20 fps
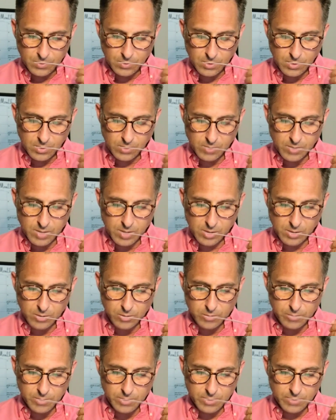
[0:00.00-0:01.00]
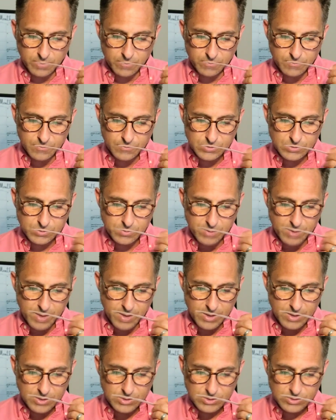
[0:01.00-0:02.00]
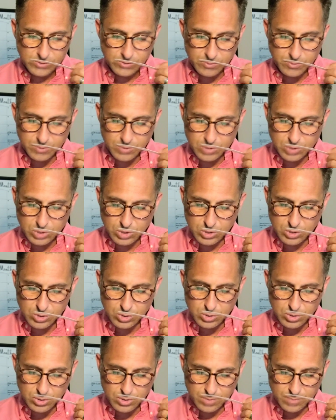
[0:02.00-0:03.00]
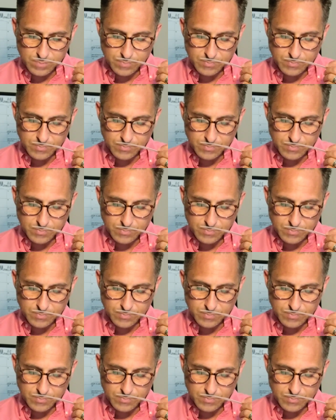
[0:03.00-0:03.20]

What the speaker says: You get a little bit of spice from the ginger.